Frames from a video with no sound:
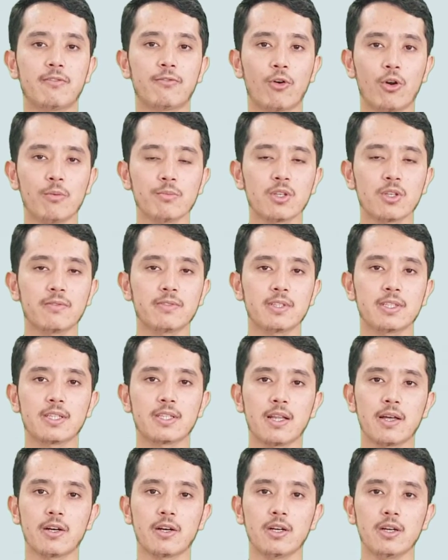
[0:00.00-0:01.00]
forms of this
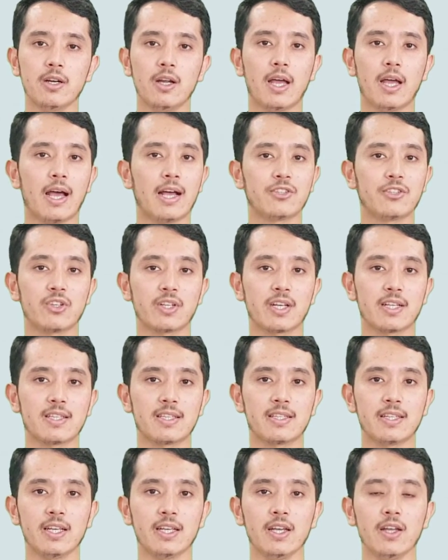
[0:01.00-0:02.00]
letter. As you can
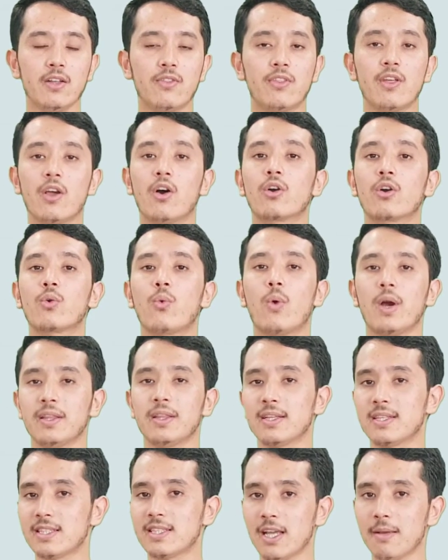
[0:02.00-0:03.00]
see, they are quite the
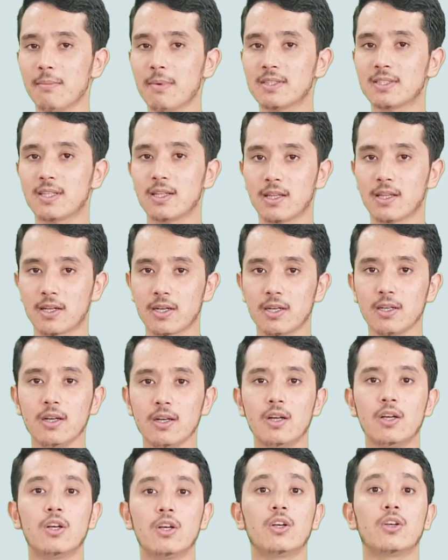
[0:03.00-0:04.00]
same as the letter
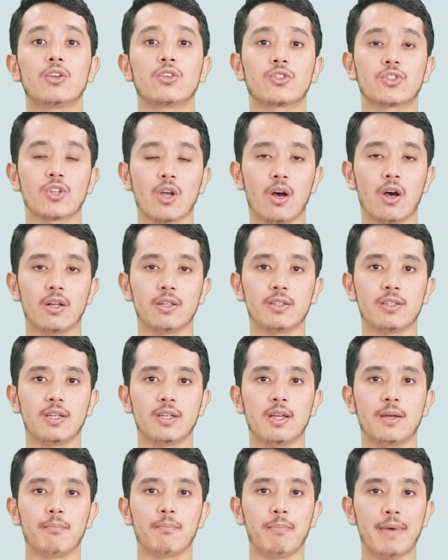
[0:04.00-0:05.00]
Saad,
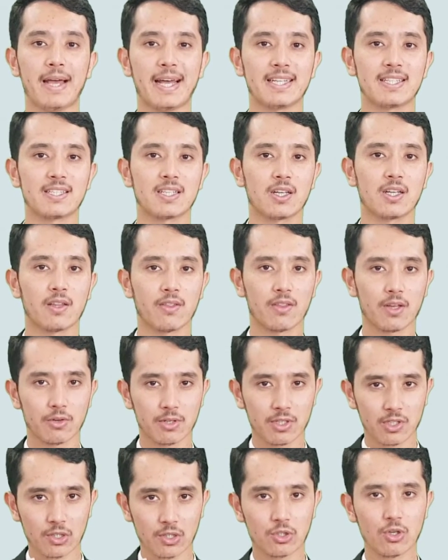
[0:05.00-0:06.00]
but there
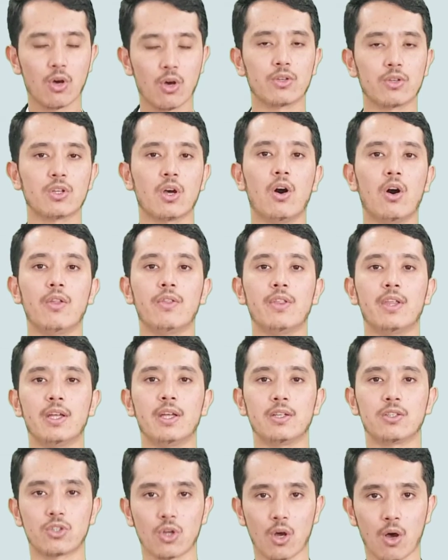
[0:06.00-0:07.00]
is a dot on
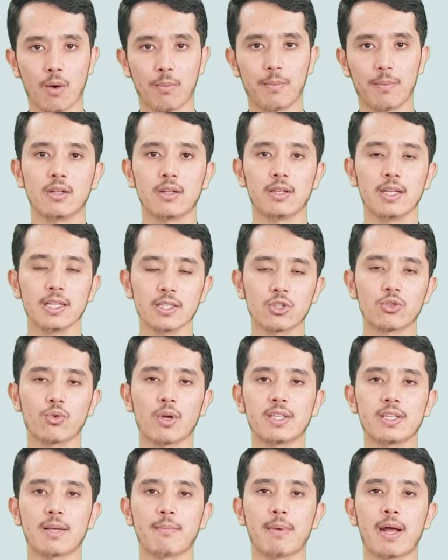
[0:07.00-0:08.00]
the top. Let's try
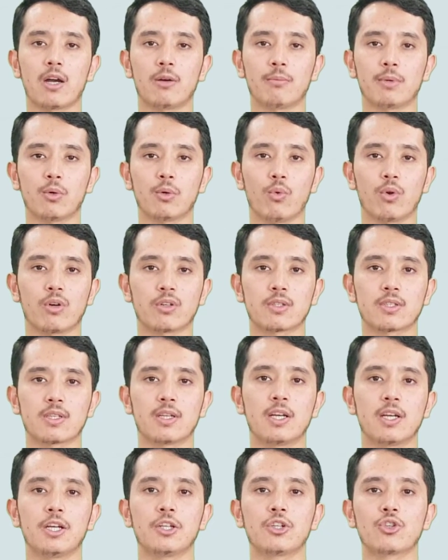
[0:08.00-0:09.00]
some Arabic words.
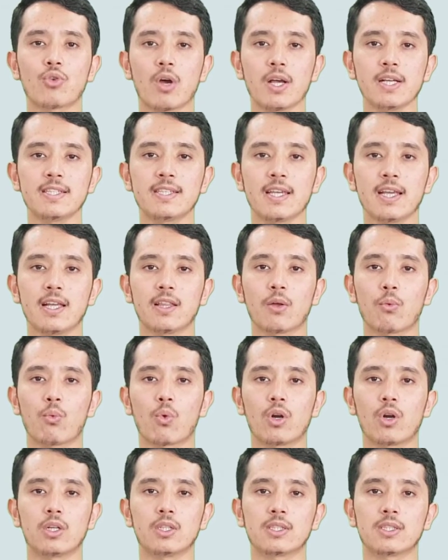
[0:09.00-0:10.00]
Try saying the
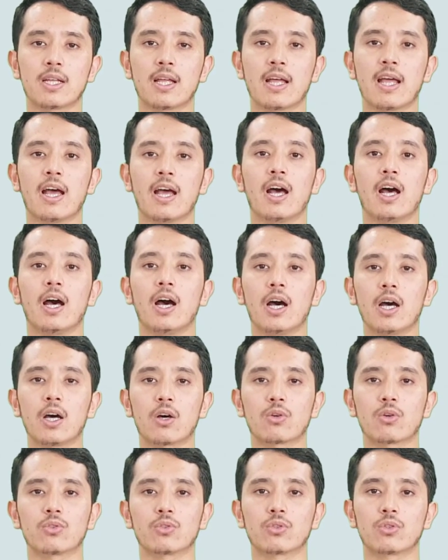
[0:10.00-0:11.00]
word
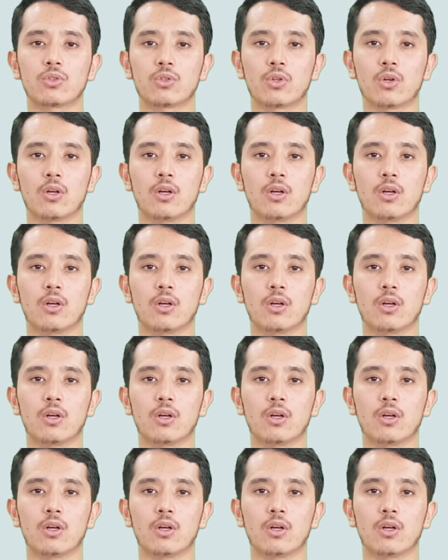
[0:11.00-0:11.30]
ard,